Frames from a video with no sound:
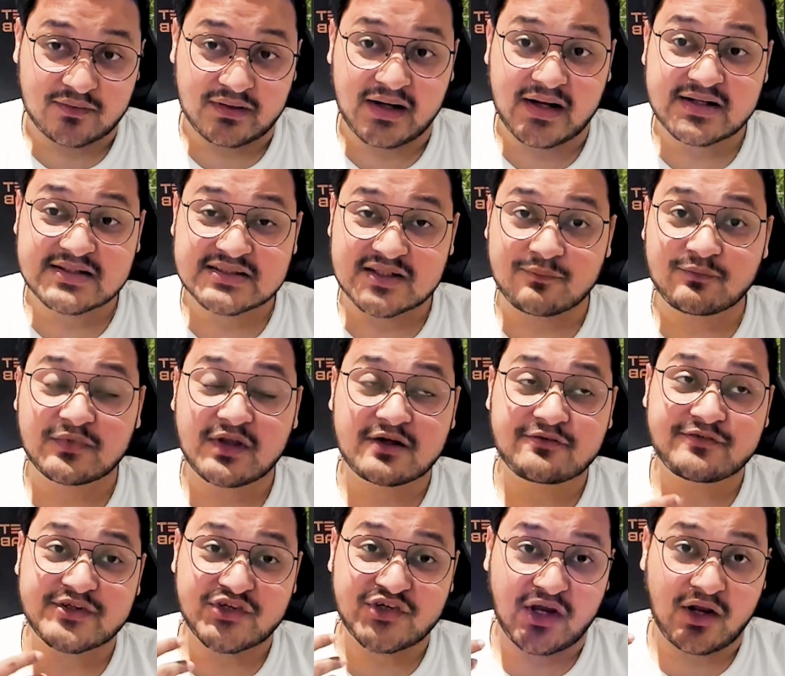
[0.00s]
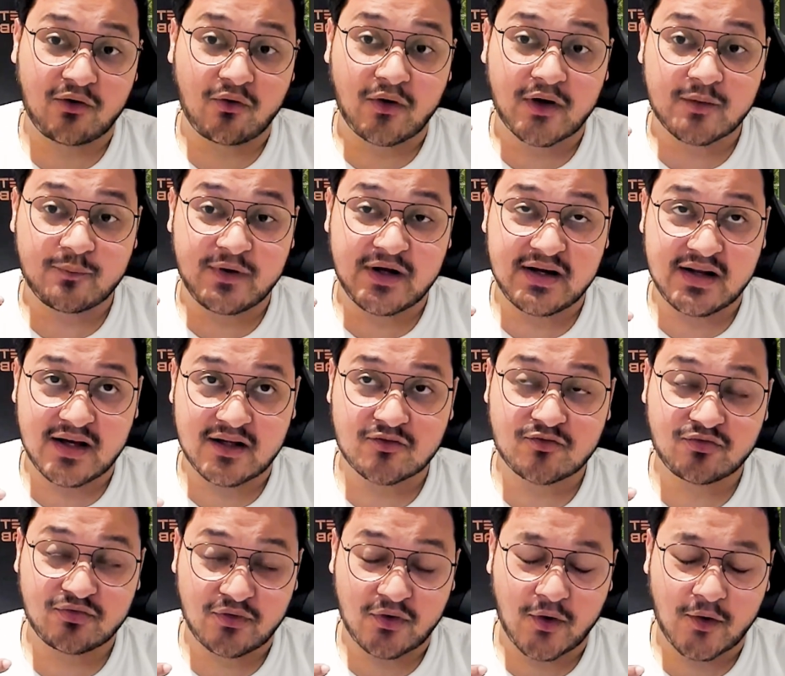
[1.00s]
right? Something which cannot be done
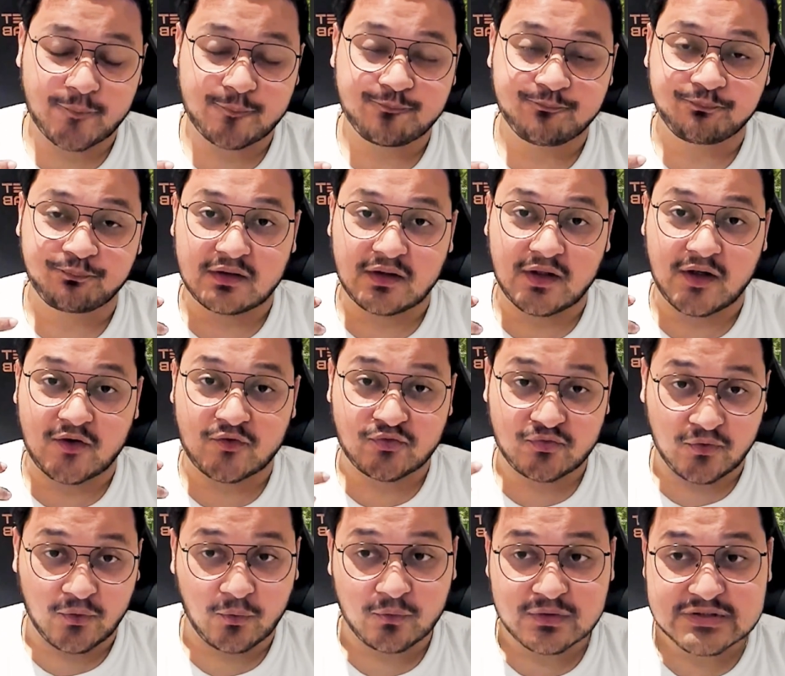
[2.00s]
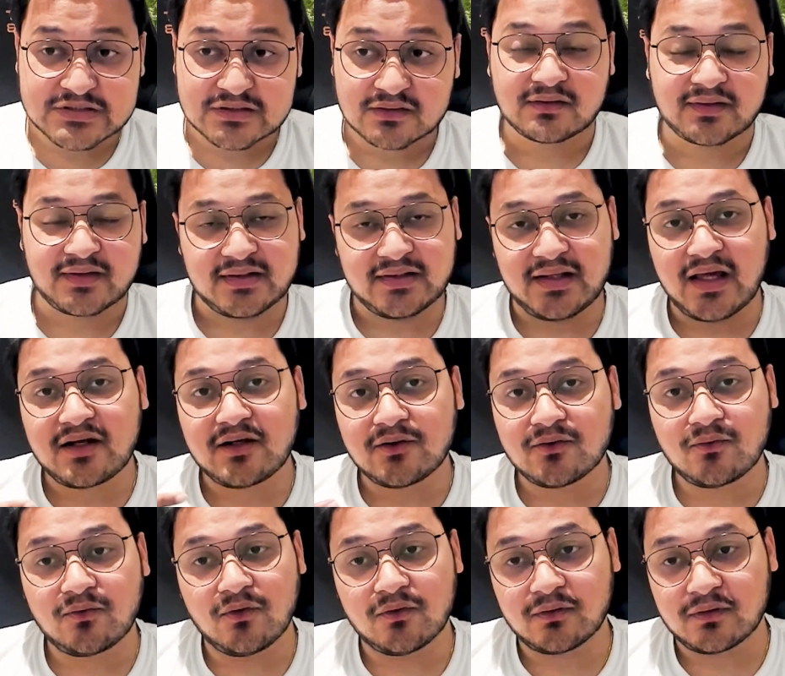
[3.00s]
from flows. Then
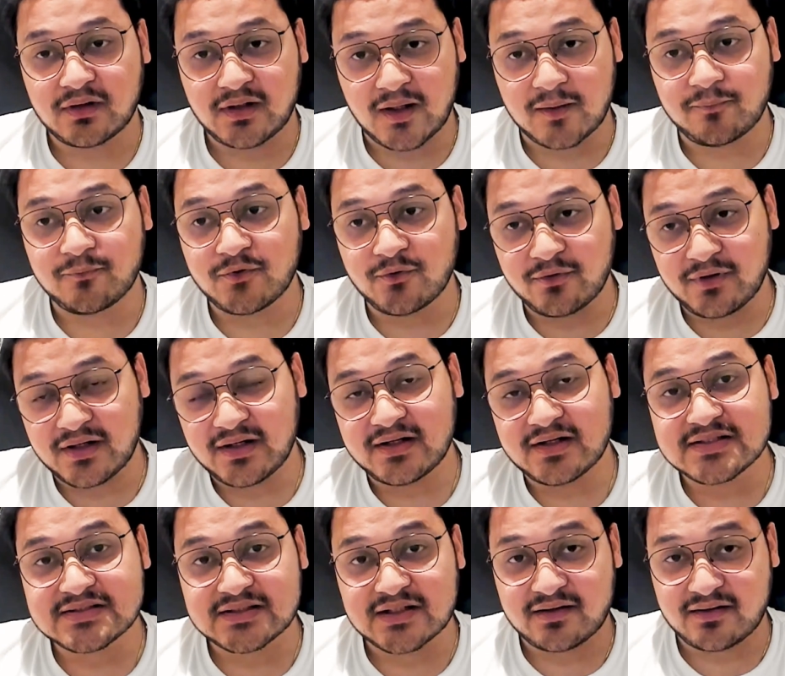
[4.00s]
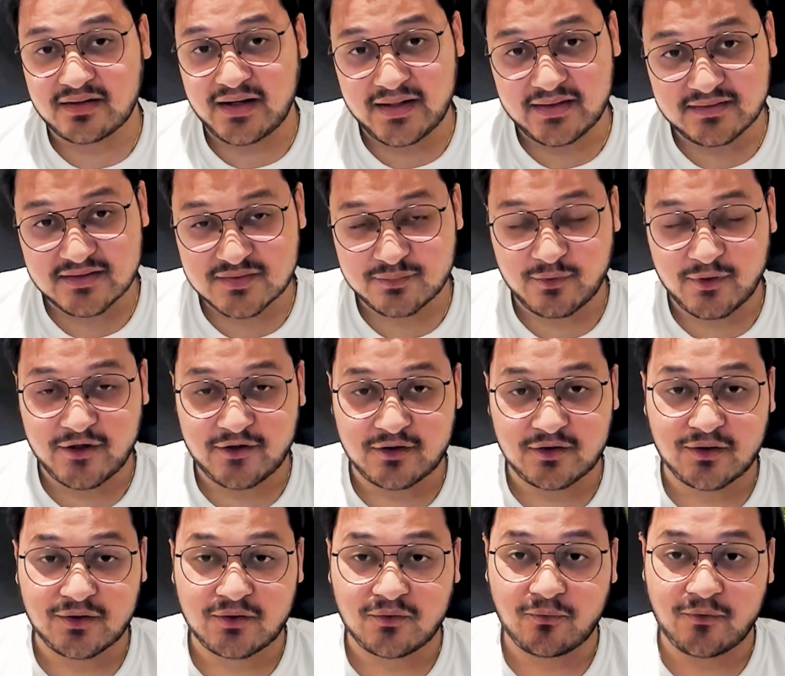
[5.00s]
you come to triggers and write this
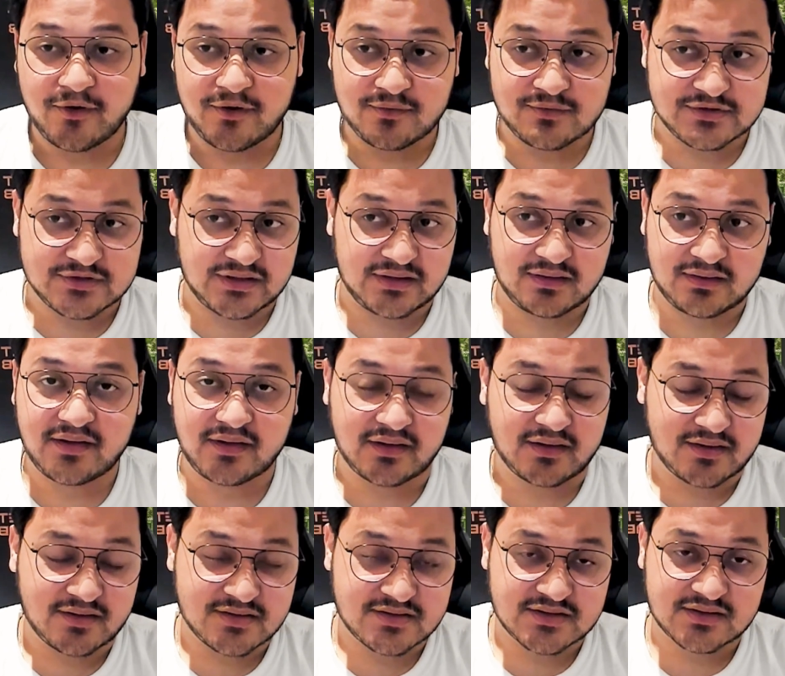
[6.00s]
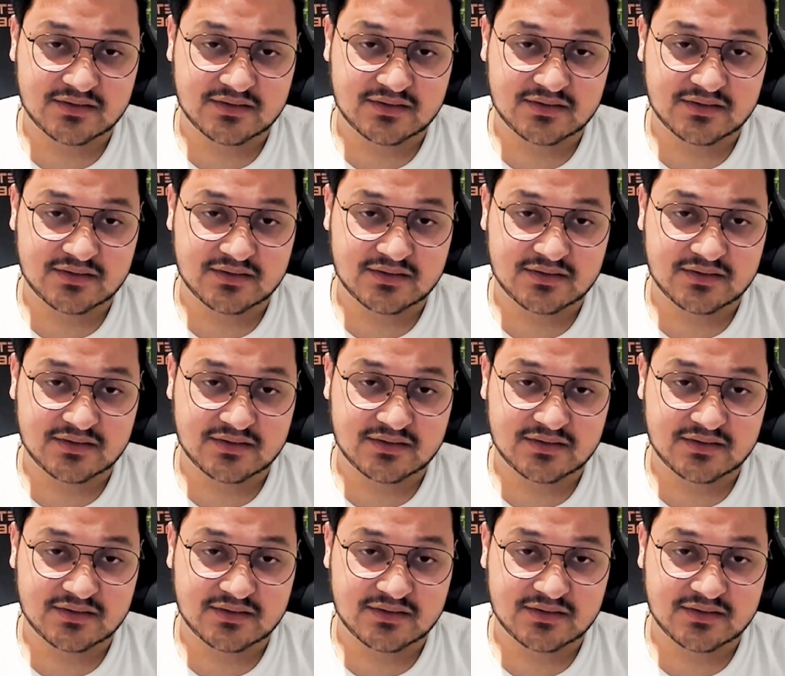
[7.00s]
particular code using triggers.